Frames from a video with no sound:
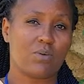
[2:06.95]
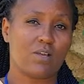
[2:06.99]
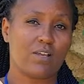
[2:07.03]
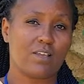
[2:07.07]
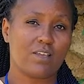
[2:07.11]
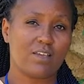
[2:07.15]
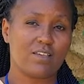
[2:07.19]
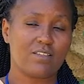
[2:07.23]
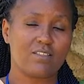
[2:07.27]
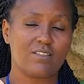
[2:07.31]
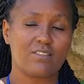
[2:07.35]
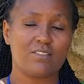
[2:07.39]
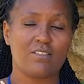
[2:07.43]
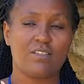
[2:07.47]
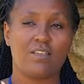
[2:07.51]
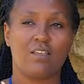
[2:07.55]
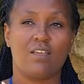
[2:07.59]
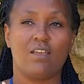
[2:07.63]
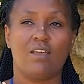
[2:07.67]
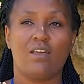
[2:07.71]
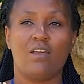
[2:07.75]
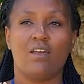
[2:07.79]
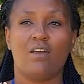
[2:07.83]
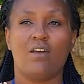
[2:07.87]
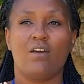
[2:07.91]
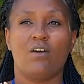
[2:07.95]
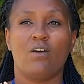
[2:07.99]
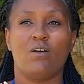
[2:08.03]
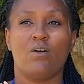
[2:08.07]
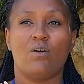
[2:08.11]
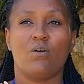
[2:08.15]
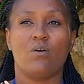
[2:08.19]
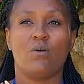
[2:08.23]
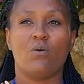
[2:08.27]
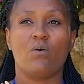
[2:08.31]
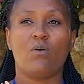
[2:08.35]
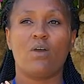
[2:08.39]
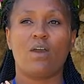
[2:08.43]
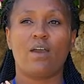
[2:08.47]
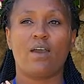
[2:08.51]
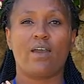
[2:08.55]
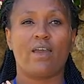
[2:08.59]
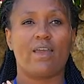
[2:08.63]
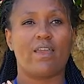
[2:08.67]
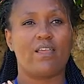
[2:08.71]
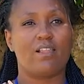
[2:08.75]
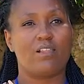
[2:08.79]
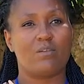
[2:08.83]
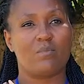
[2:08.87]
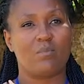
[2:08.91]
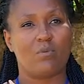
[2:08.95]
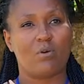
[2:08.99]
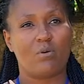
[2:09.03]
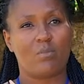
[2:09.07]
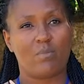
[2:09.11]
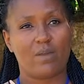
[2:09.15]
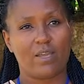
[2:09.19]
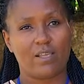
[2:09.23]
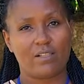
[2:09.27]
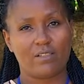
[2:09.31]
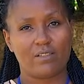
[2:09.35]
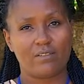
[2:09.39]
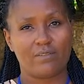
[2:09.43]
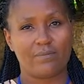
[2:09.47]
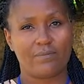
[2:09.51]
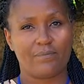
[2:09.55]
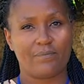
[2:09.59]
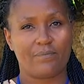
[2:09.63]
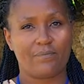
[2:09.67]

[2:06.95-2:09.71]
workers who are highly mobile.